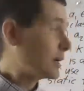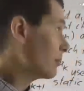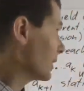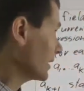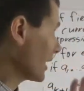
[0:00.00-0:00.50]

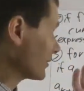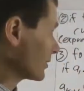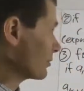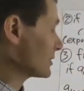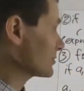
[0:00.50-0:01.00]
but I'm
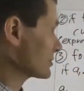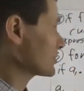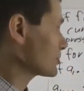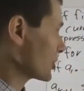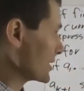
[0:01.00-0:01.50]
going to
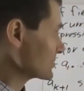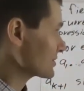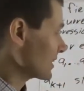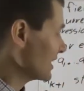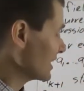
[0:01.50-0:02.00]

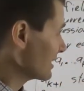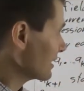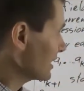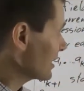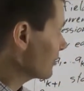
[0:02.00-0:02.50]
suggest
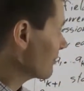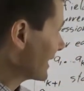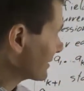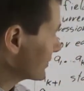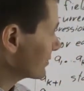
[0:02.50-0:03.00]
a
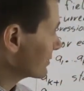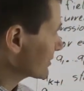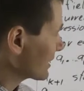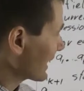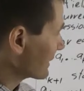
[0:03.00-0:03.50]

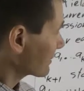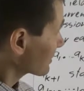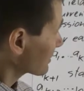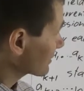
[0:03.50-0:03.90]
method that